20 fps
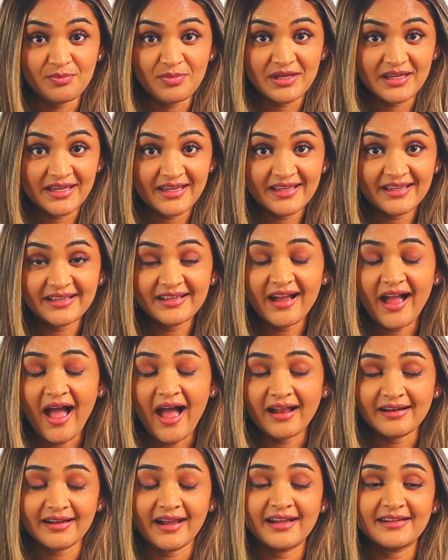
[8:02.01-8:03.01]
being
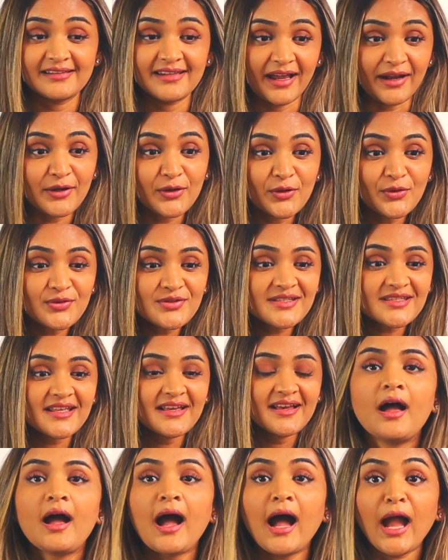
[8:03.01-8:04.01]
at
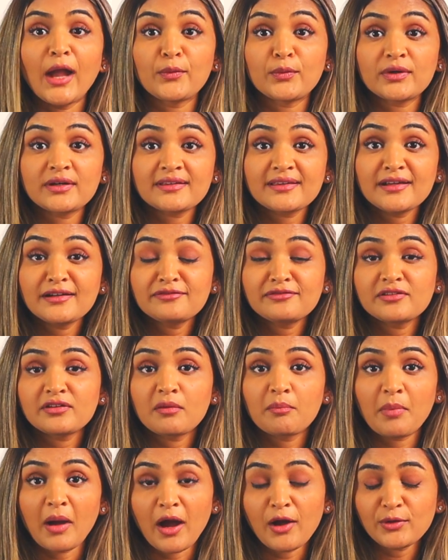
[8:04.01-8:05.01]
I worked there for
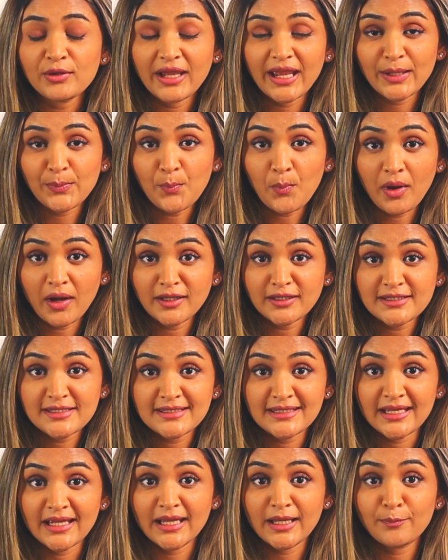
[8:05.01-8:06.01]
about 8 months.
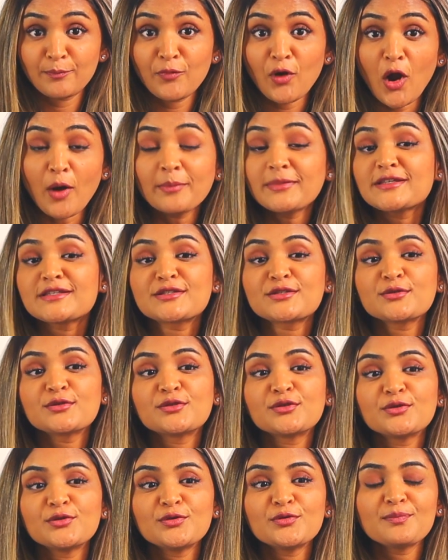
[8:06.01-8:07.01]
They promised to
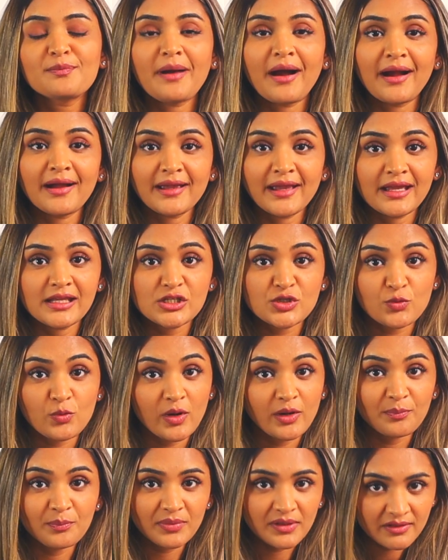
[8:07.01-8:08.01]
do my
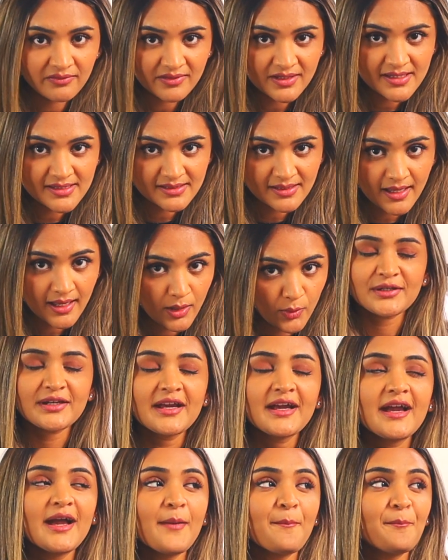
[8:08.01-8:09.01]
H1B Visa,
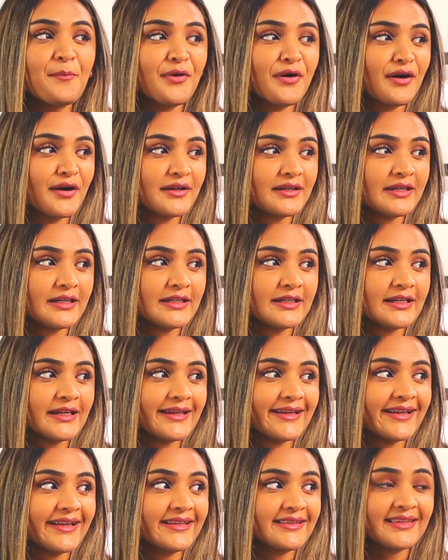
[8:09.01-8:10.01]
but
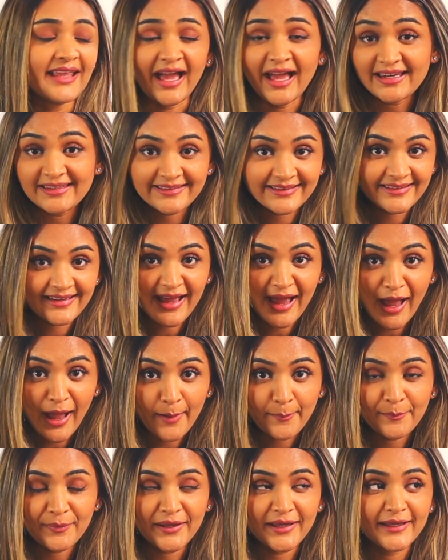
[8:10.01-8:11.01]
that didn't
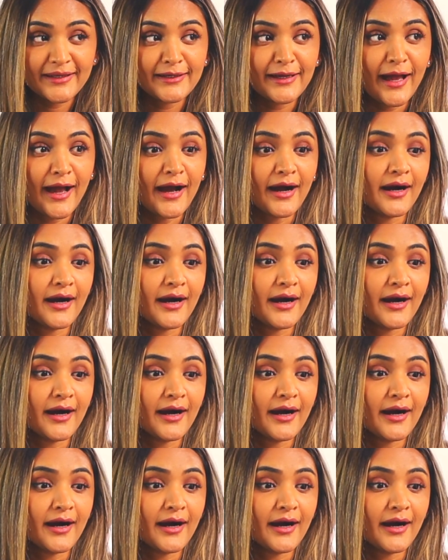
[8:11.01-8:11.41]
happen.